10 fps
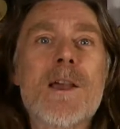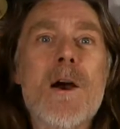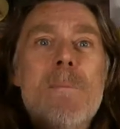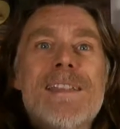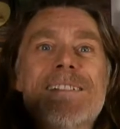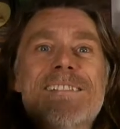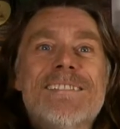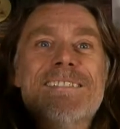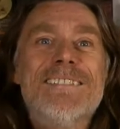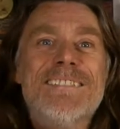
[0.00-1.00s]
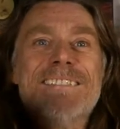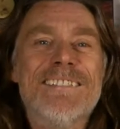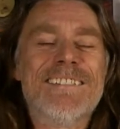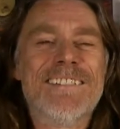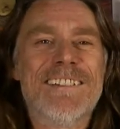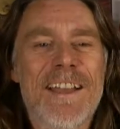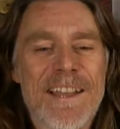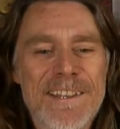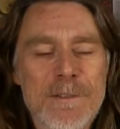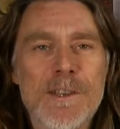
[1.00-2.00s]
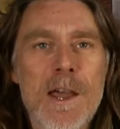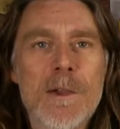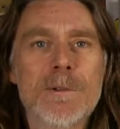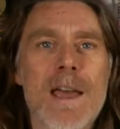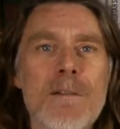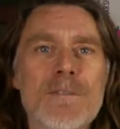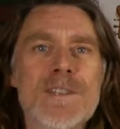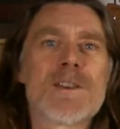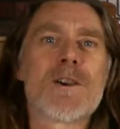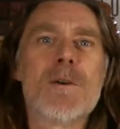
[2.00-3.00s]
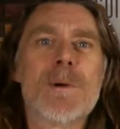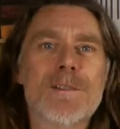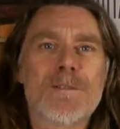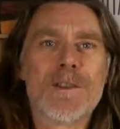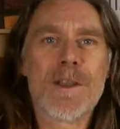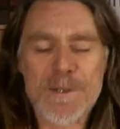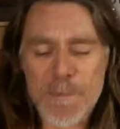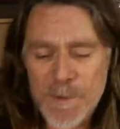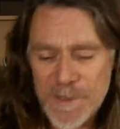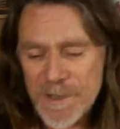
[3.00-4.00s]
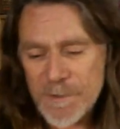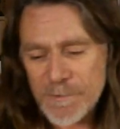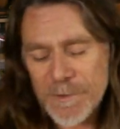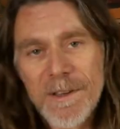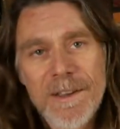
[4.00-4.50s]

a comment. And if you don't, F's in the comment if you don't spot yourself.